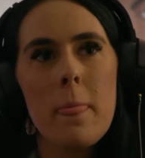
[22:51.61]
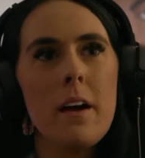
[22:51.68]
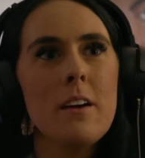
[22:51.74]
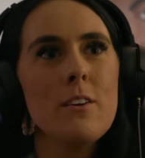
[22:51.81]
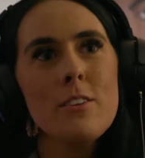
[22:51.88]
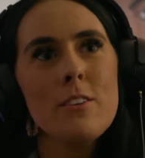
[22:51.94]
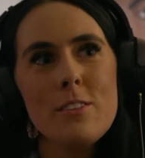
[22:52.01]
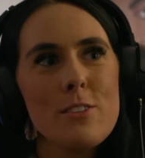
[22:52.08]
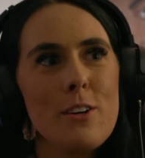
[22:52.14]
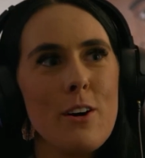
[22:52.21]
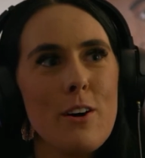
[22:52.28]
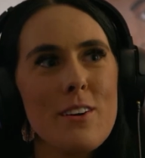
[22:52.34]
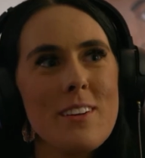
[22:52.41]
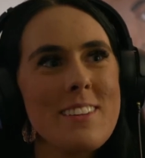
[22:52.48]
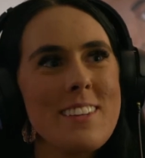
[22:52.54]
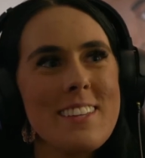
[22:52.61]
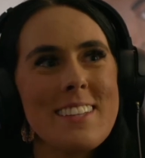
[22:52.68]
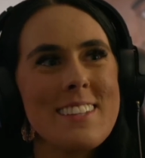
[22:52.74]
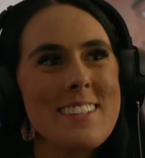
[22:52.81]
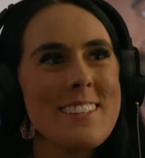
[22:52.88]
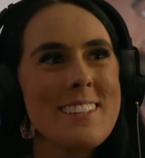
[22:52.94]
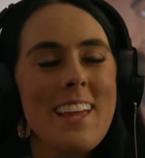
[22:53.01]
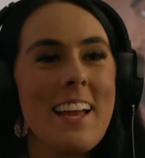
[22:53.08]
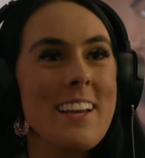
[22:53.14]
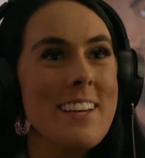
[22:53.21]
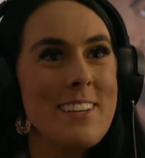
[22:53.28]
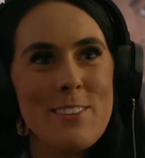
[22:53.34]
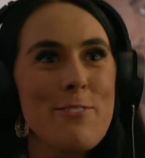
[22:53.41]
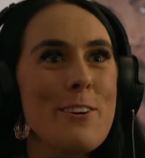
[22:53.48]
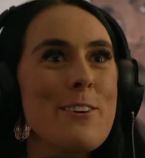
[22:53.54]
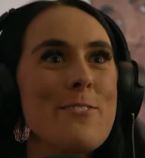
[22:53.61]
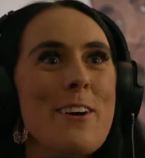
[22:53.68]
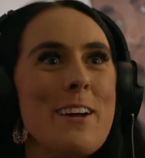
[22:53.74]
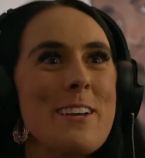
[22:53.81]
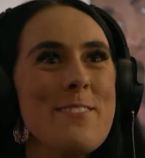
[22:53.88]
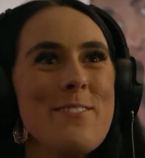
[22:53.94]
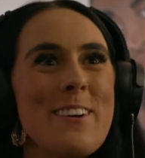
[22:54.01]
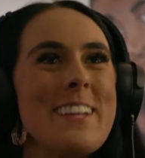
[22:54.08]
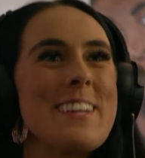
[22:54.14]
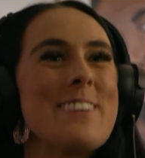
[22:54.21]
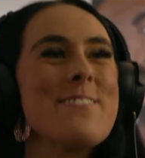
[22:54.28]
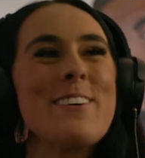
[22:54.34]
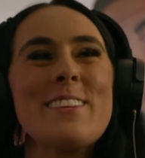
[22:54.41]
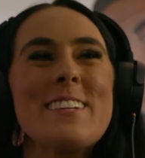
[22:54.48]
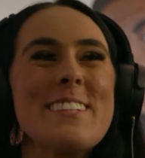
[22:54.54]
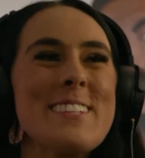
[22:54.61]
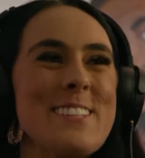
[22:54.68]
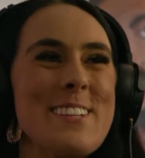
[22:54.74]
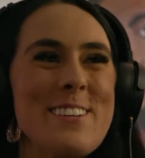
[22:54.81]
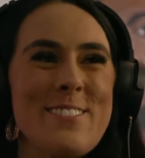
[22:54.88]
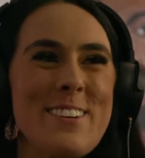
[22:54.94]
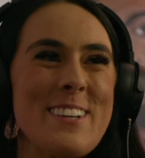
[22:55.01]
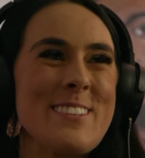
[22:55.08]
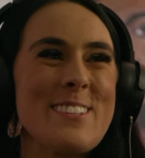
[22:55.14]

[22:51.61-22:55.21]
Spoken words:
I couldn't talk like in front of anybody about this stuff, right?